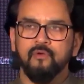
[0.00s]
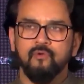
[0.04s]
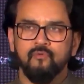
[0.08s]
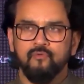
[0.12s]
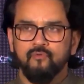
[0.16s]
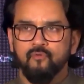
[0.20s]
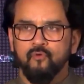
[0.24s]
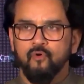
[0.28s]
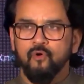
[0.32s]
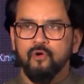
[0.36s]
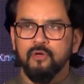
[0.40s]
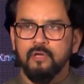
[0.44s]
you
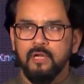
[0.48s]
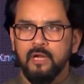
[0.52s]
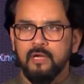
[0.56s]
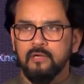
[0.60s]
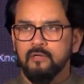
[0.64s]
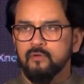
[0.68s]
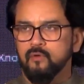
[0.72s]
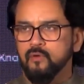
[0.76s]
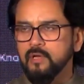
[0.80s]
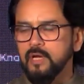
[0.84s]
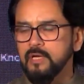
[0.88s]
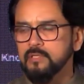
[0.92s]
phone
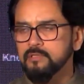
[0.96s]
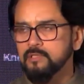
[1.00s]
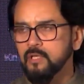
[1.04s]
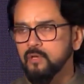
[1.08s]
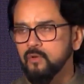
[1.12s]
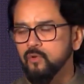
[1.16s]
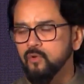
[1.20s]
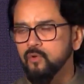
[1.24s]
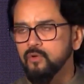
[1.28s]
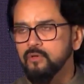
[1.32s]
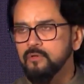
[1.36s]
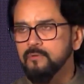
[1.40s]
and you get
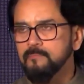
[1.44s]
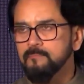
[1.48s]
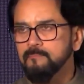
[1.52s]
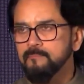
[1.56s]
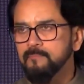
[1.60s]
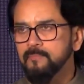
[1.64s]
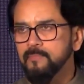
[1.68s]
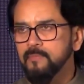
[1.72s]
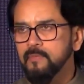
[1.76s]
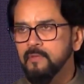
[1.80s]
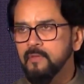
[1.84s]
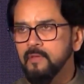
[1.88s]
the loan.
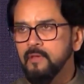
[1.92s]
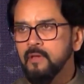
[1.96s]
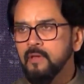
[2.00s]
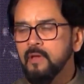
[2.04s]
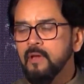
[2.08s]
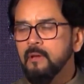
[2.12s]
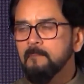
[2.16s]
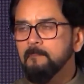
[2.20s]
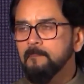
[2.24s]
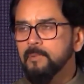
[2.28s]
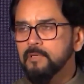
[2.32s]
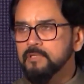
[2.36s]

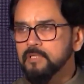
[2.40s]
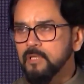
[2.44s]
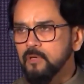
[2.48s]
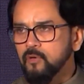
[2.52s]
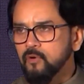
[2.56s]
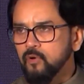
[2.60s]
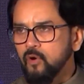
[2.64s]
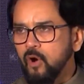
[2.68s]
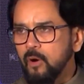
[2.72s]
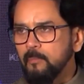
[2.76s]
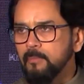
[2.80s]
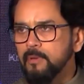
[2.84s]
But the
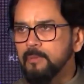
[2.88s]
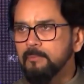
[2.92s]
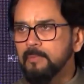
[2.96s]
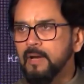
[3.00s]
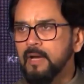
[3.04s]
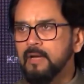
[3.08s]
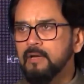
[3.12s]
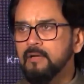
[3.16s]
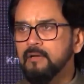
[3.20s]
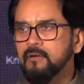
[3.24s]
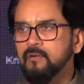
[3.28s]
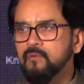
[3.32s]
common
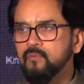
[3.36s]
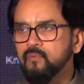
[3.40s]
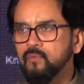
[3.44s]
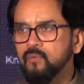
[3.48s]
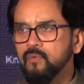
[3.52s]
man